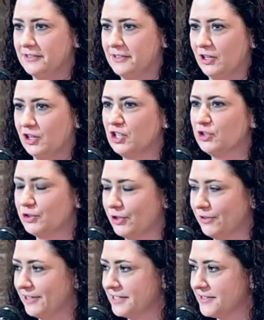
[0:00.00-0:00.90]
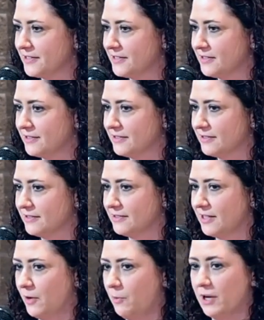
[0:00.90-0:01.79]
a little nervous,
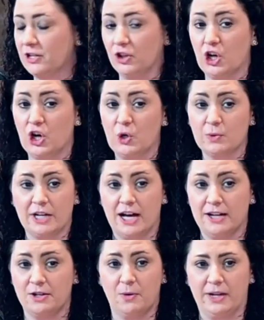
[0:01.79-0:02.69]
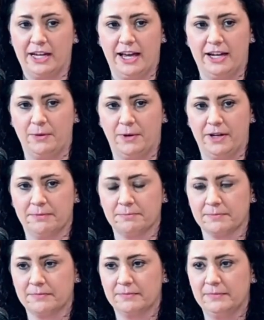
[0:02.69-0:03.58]
went alone, not knowing anyone.
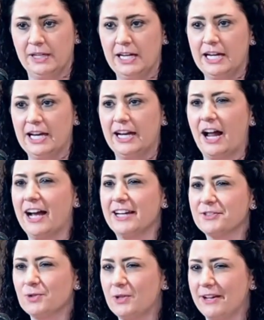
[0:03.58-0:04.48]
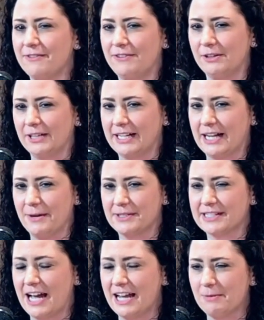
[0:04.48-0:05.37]
In high school, I felt like I
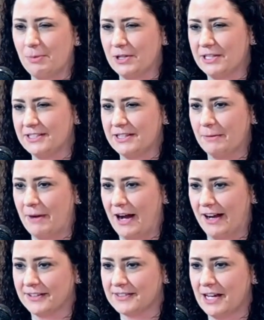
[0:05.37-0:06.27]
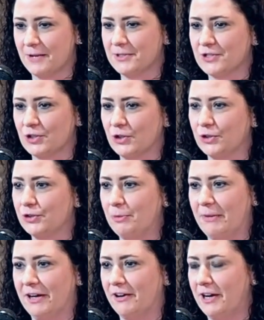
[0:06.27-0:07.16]
was kind of put into the box. I was the girl
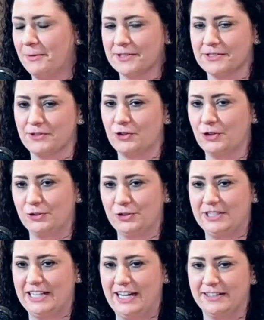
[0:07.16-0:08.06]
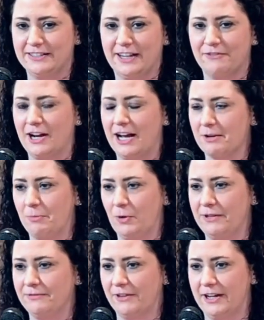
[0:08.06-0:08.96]
you marry, I wasn't the girl you date, never had a
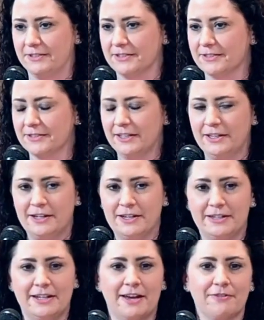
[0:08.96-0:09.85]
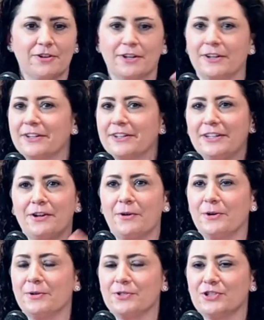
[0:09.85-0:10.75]
boyfriend, never, it
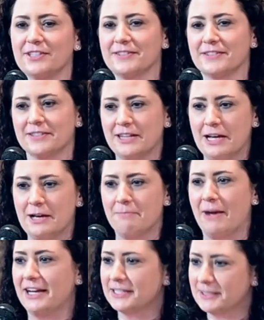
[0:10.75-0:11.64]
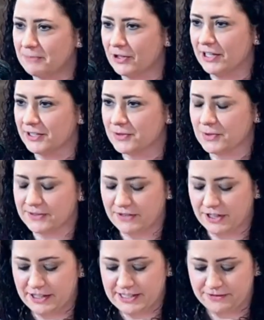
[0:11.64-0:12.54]
was just, my experience was
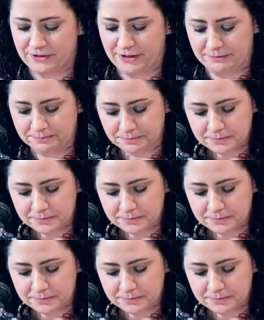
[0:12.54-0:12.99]
very different.